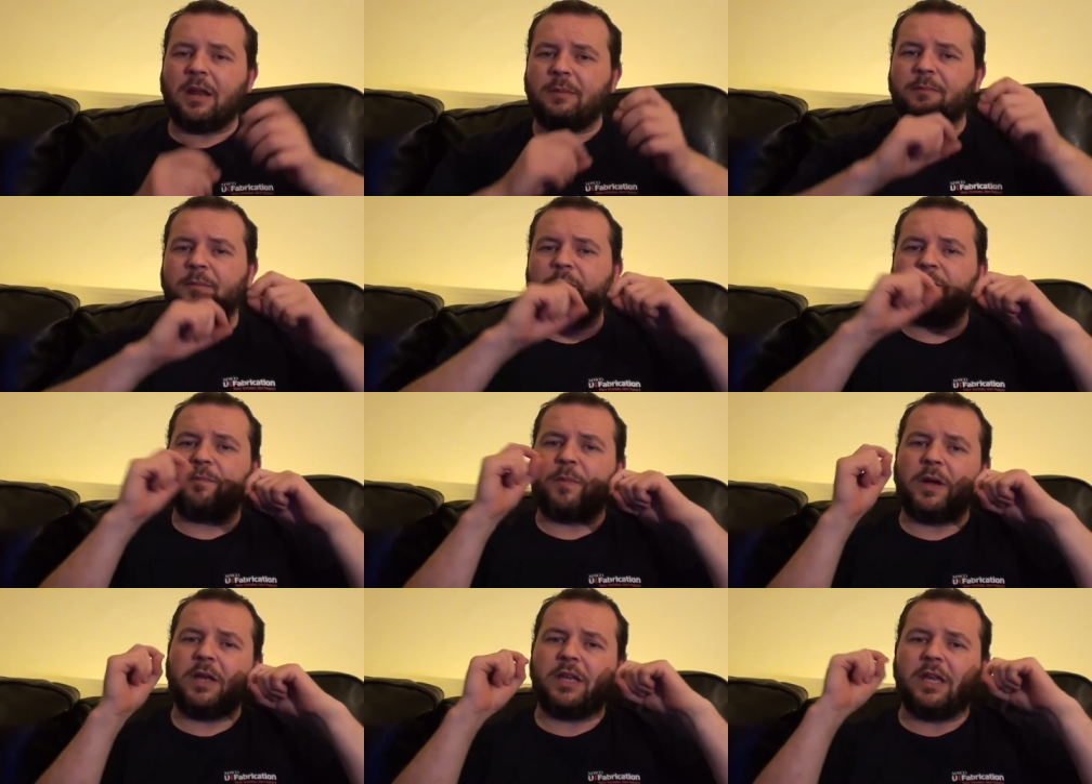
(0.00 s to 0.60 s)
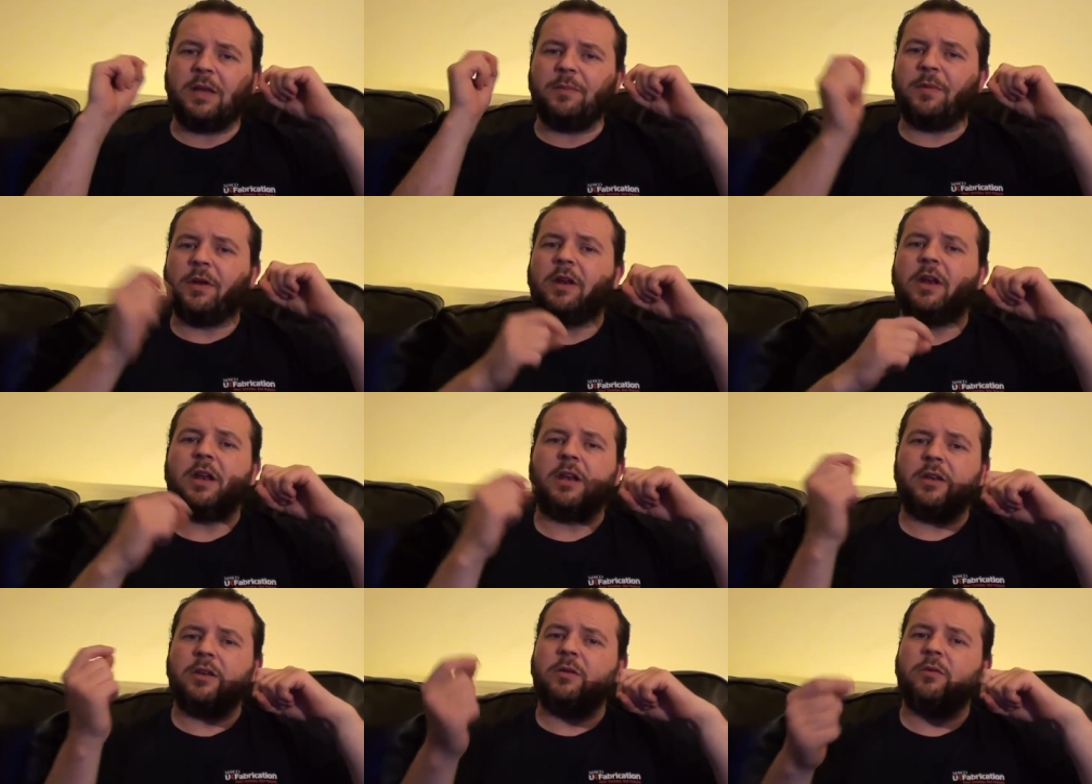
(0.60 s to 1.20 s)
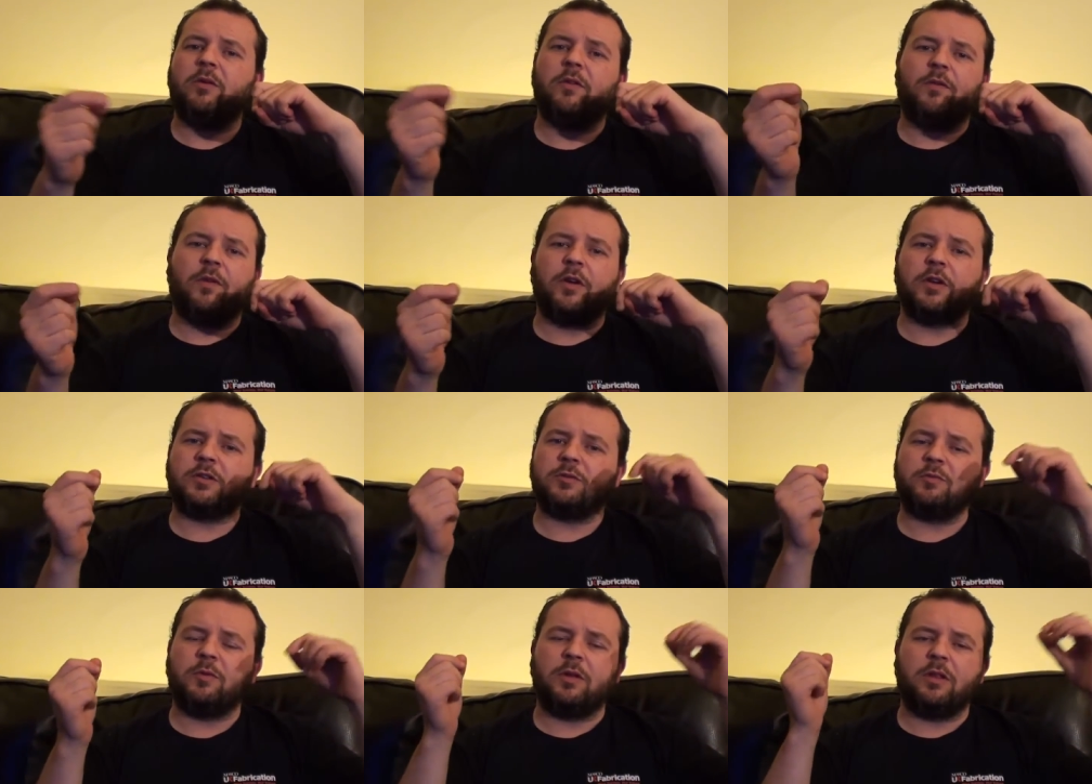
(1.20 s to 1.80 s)
I'm by keeping it in
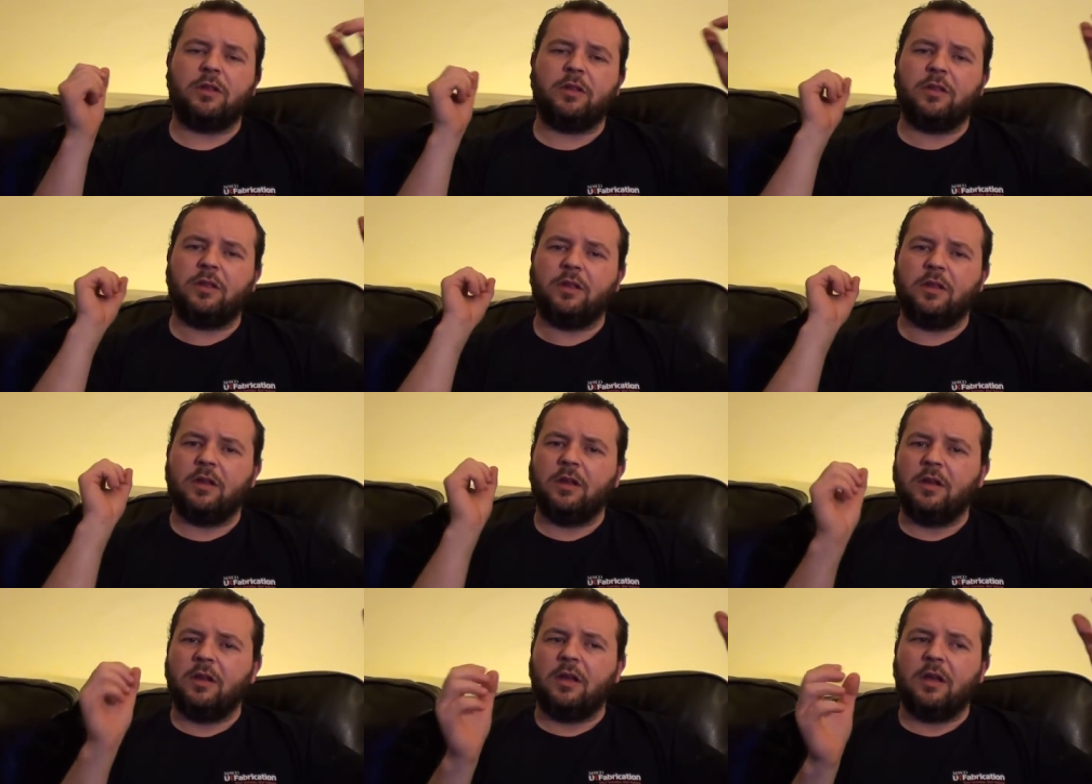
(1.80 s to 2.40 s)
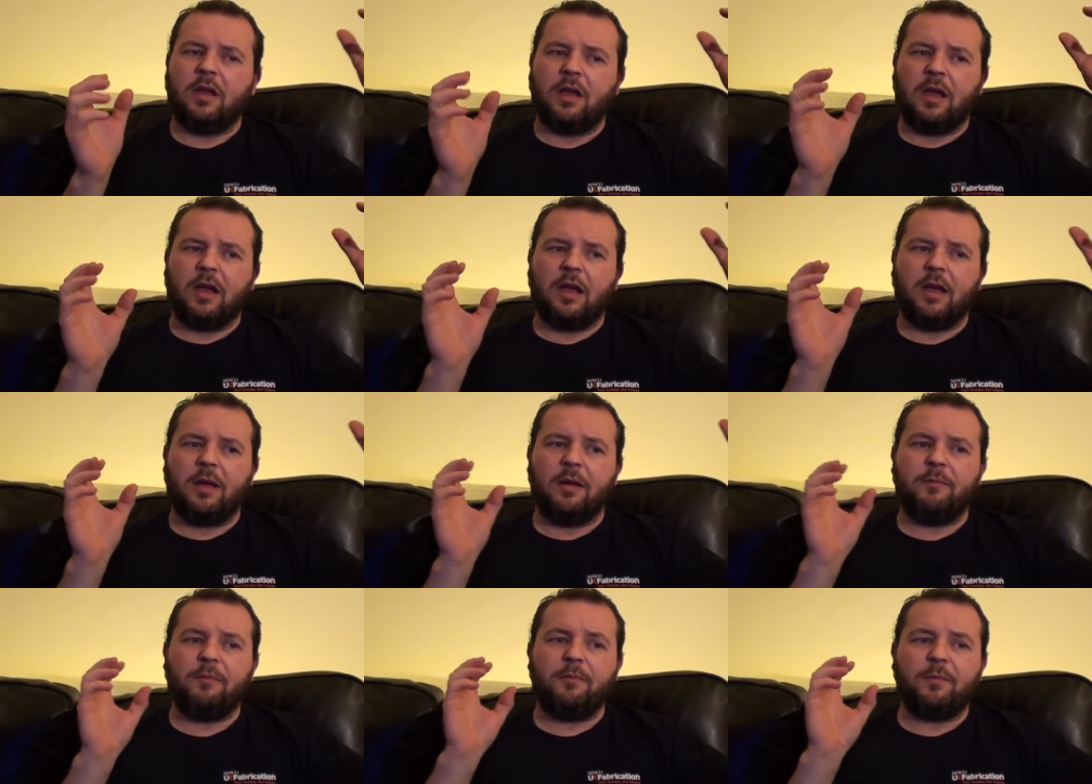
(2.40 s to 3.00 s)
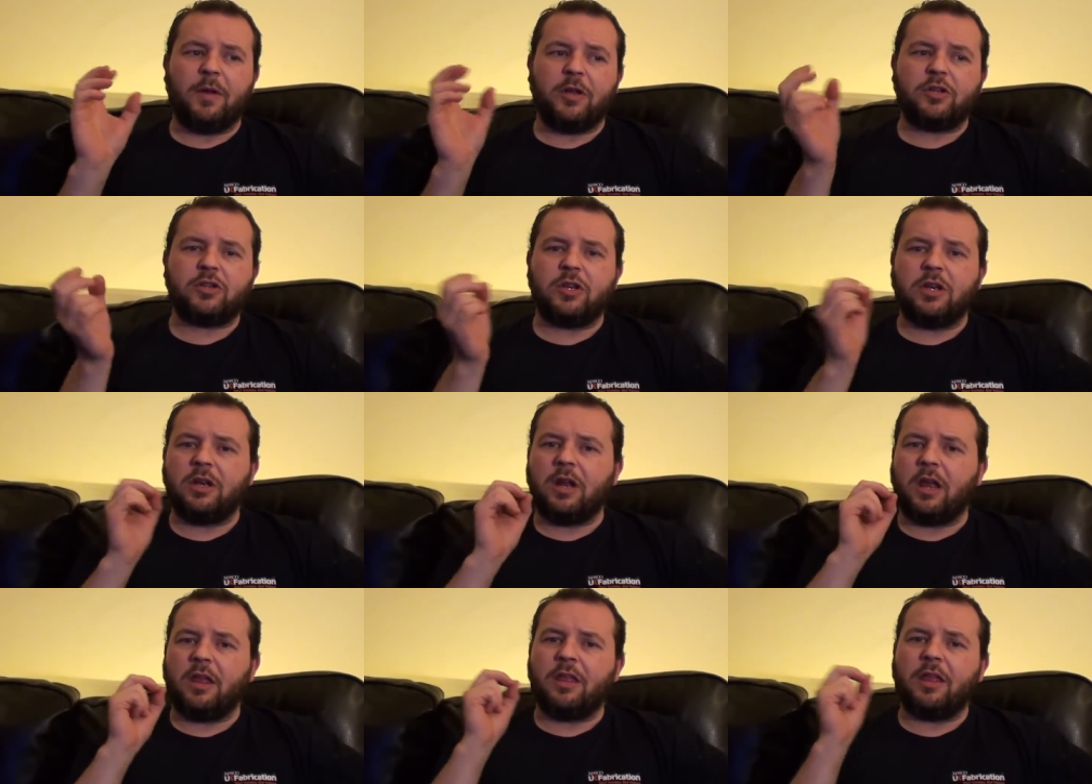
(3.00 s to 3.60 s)
universe with uh,
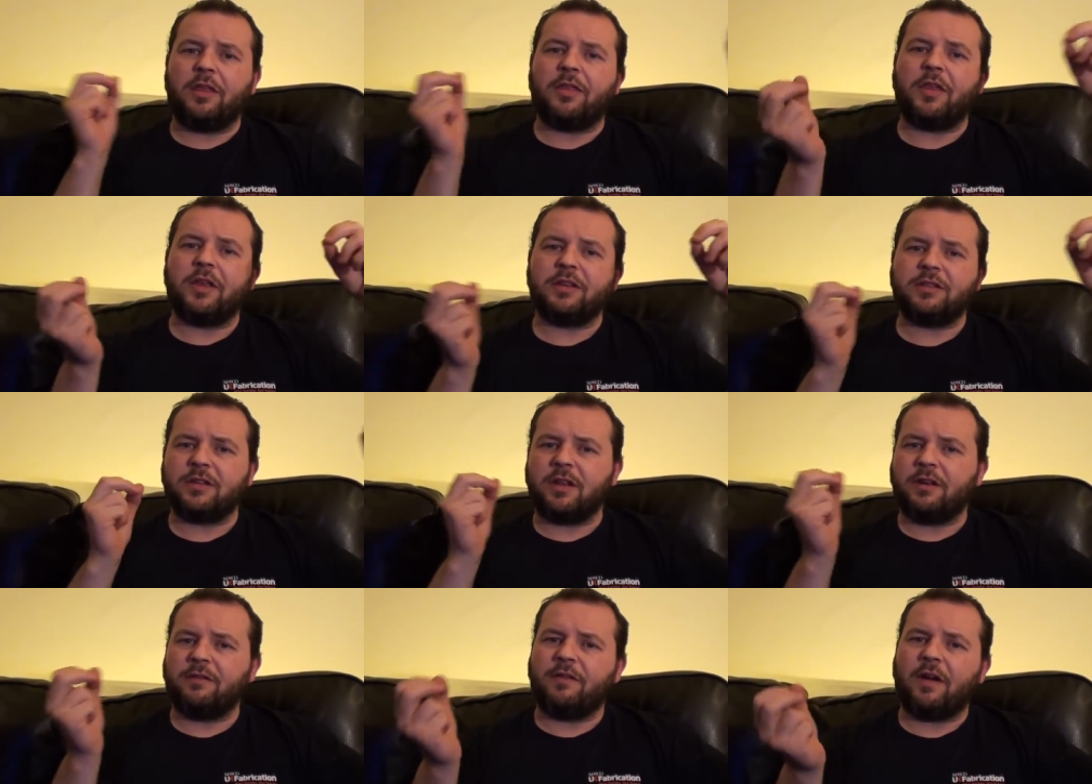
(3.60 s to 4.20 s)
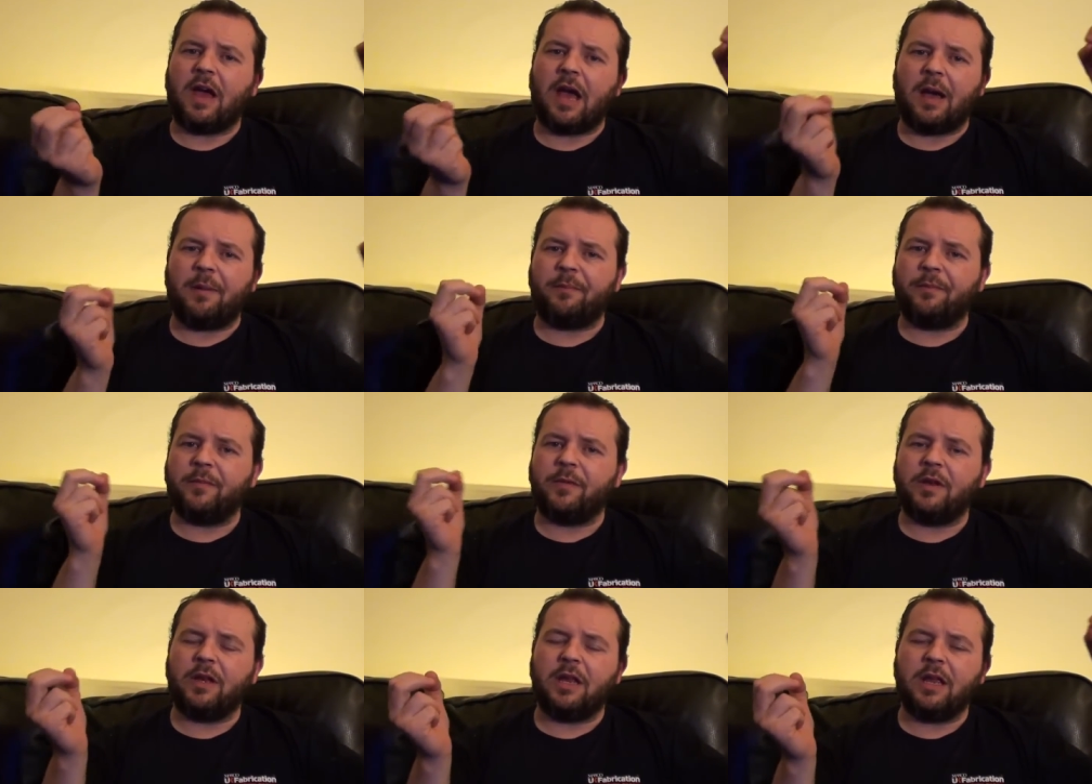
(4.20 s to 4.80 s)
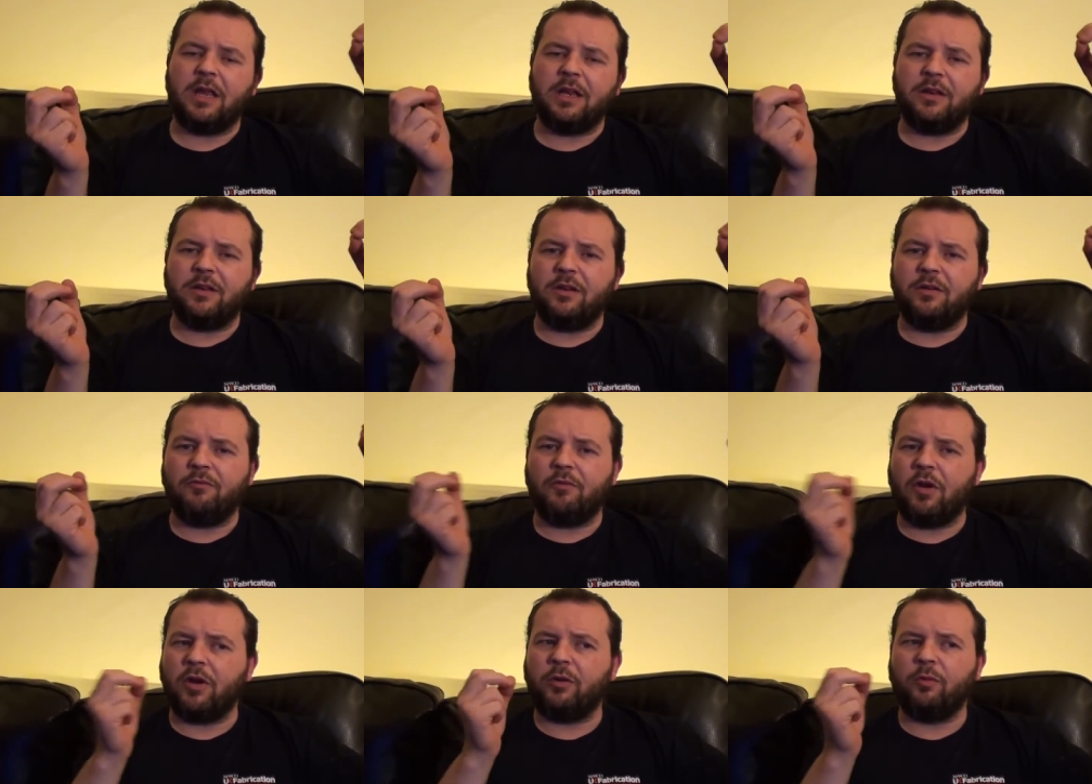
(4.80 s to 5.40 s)
mentioning other things that have happened
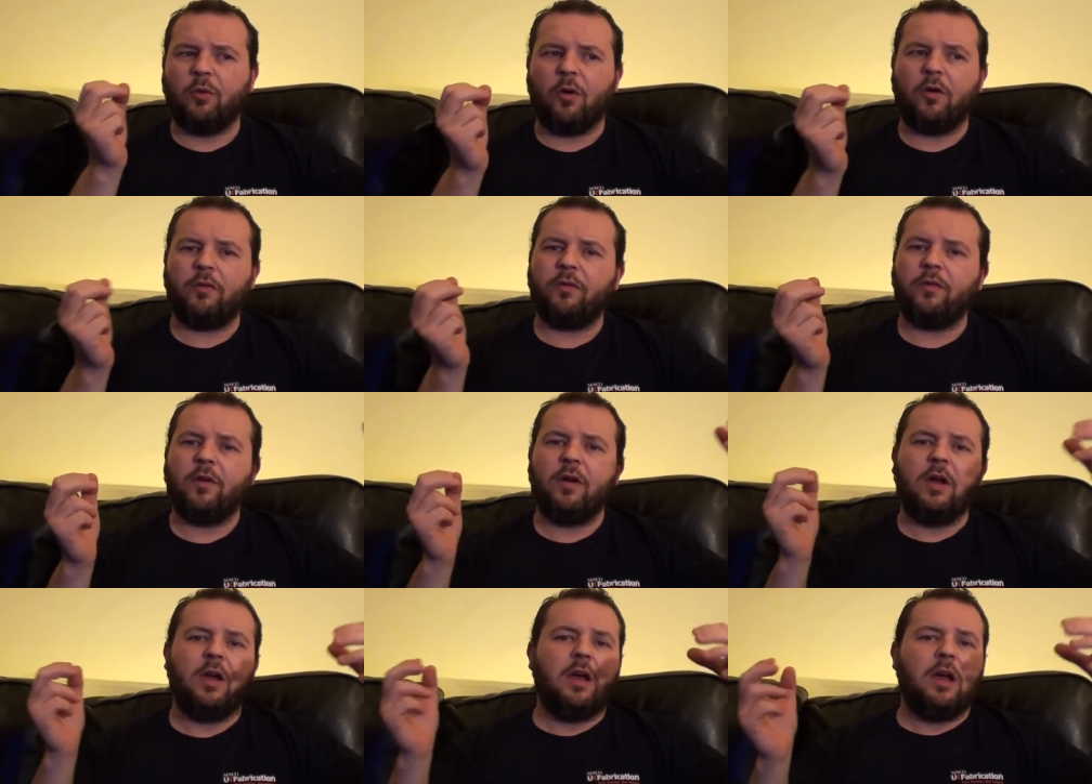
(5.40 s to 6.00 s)
in Red Dwarf.